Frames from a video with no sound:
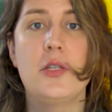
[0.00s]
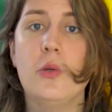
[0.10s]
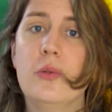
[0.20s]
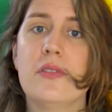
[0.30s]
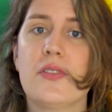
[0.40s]

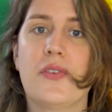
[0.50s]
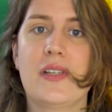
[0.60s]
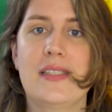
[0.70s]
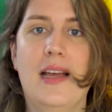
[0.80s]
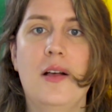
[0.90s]
tools for
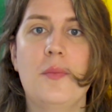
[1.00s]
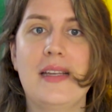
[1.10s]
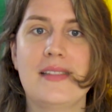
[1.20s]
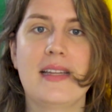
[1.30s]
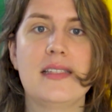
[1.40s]
us to help
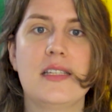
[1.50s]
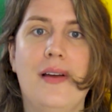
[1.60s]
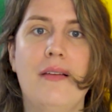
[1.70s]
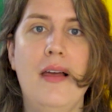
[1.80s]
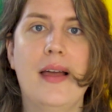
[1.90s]
make sense of
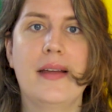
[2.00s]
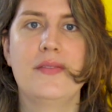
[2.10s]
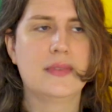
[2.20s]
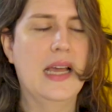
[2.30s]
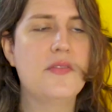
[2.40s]
our lives.